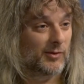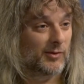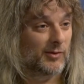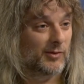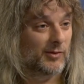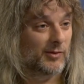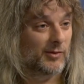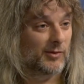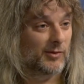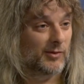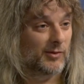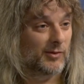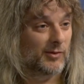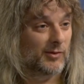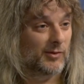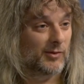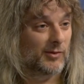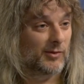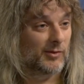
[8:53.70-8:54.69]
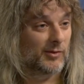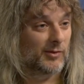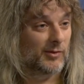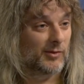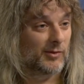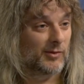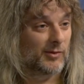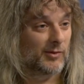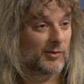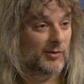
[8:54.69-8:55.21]

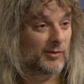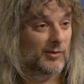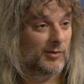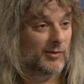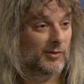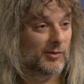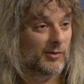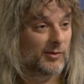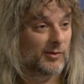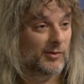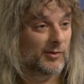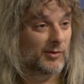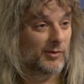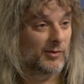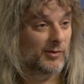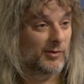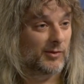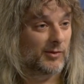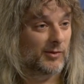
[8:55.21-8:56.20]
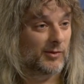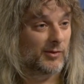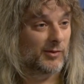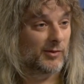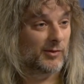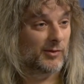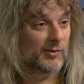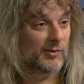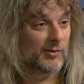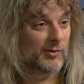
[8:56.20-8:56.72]

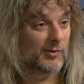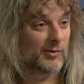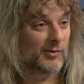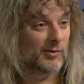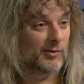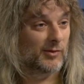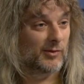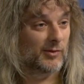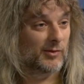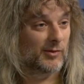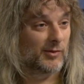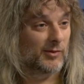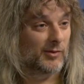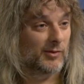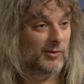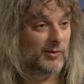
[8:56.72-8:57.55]
No words are spoken by the person on screen.